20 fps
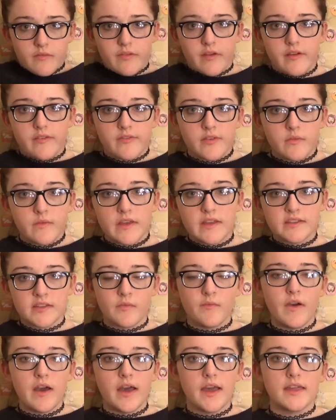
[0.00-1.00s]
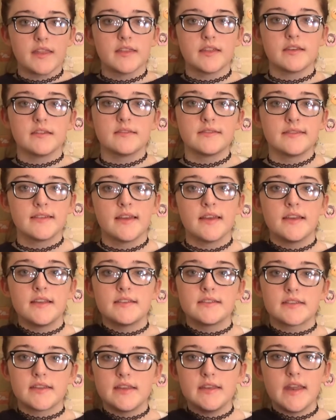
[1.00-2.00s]
to be my friend because I'm bi, then
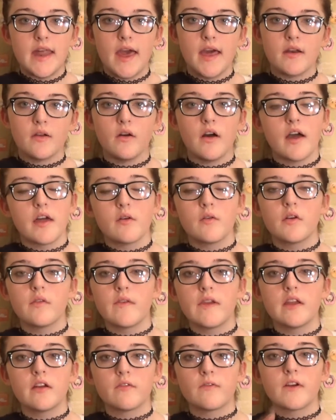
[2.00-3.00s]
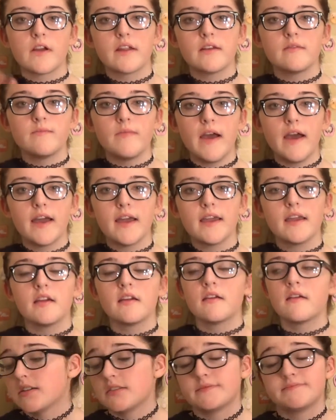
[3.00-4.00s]
skedaddle, I don't want to be your friend. Bye.
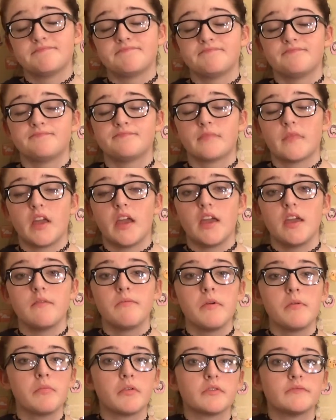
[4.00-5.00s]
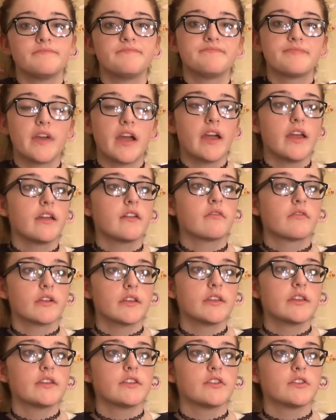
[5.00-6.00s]
I hate people. I
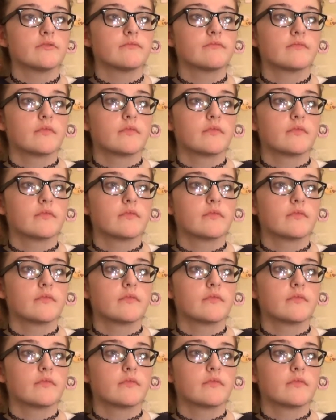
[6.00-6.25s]
really do.